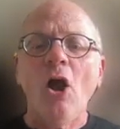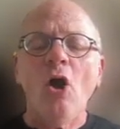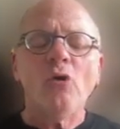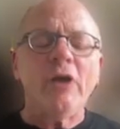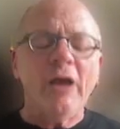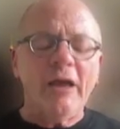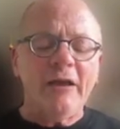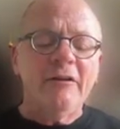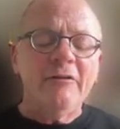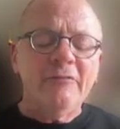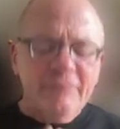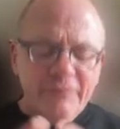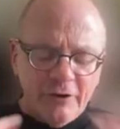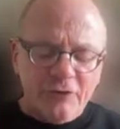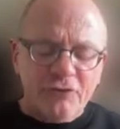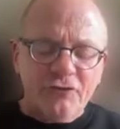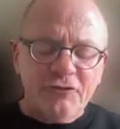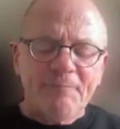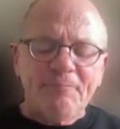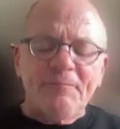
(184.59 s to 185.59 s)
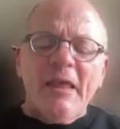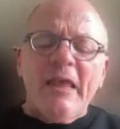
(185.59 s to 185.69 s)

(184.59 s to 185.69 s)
Okay, first,